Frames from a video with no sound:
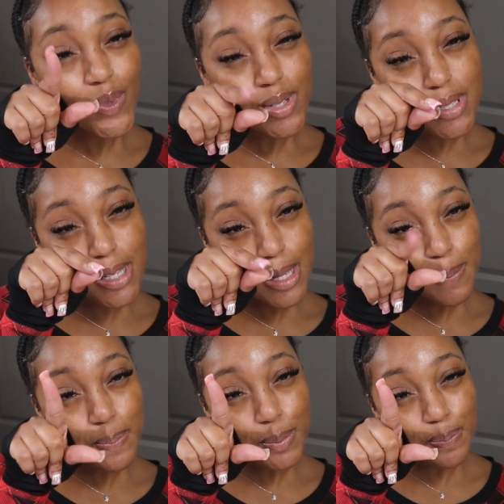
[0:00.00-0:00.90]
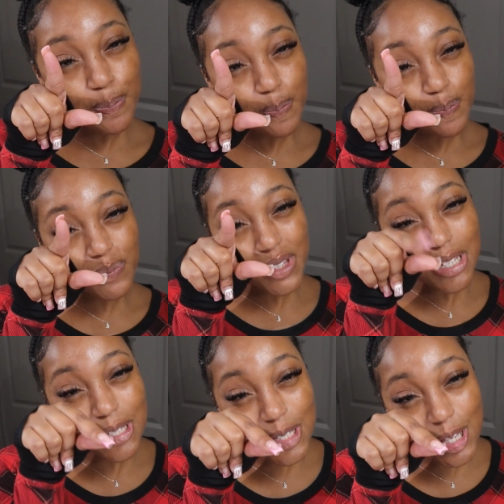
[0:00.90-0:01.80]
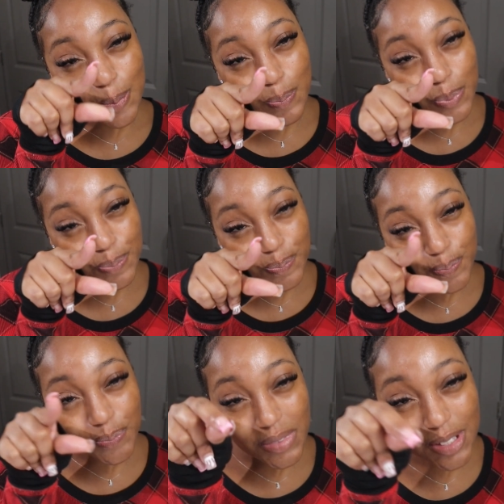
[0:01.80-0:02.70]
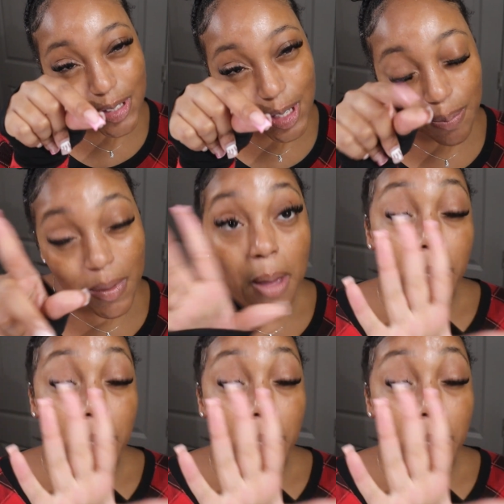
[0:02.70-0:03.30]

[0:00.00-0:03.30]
skip, skip, skip.